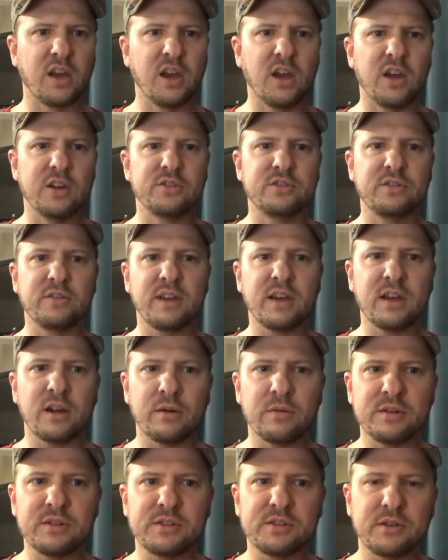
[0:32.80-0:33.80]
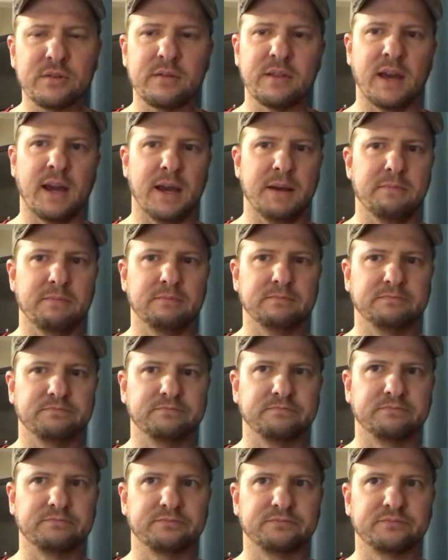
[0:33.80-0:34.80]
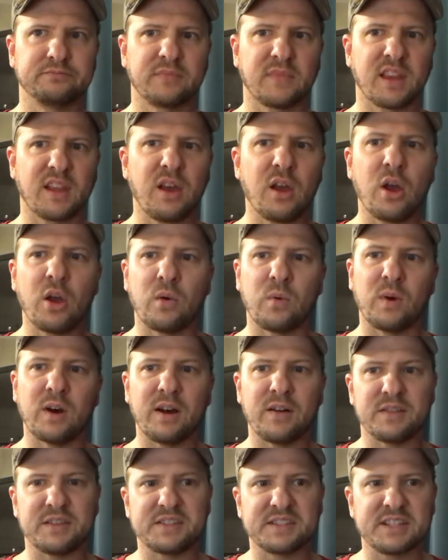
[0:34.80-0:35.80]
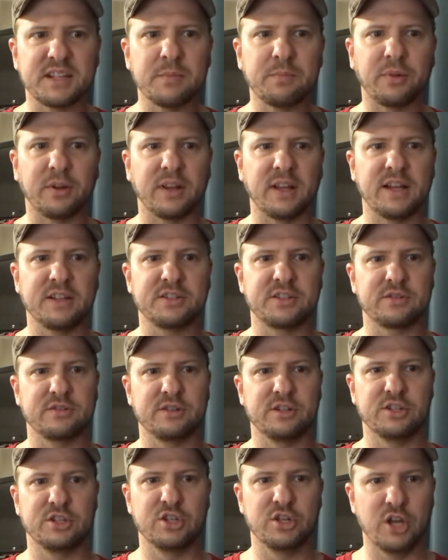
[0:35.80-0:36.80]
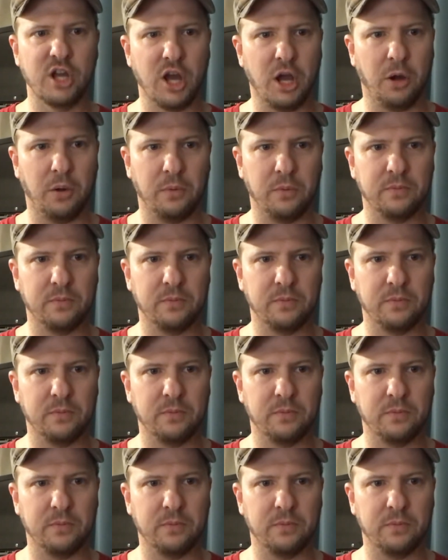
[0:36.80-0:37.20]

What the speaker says: Do they always do that? Well, the simple answer is no.